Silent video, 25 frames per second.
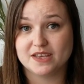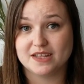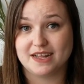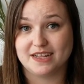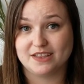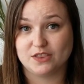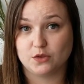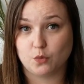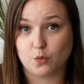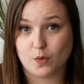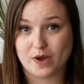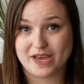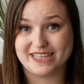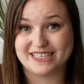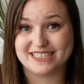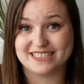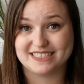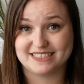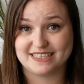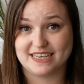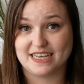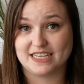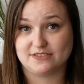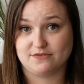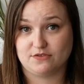like the weight
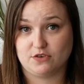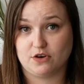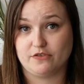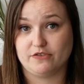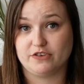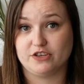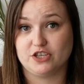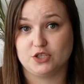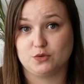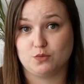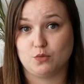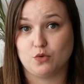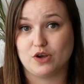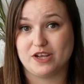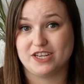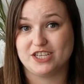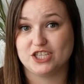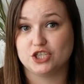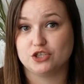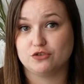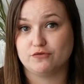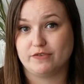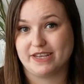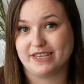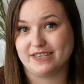and size of an orange is what it
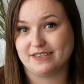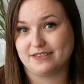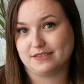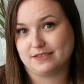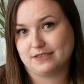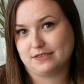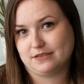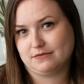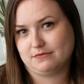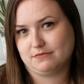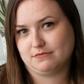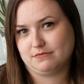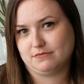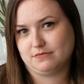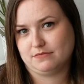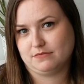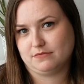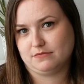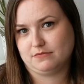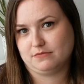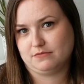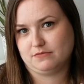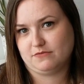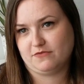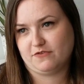shrinks
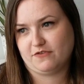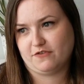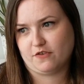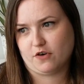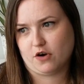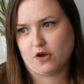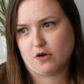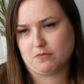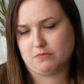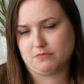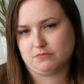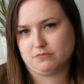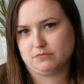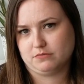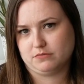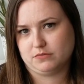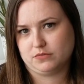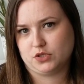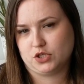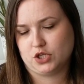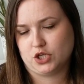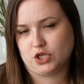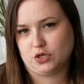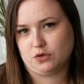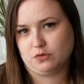from
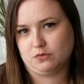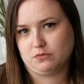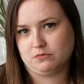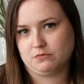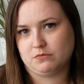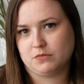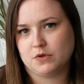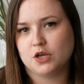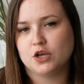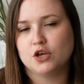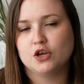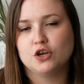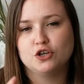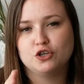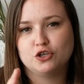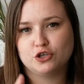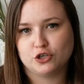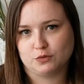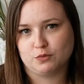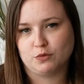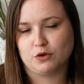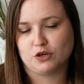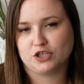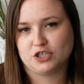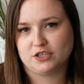to.
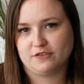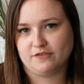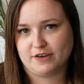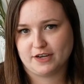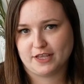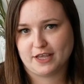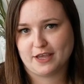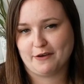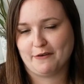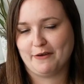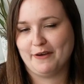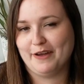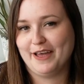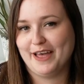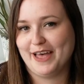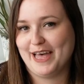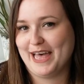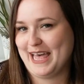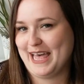Just watch the video.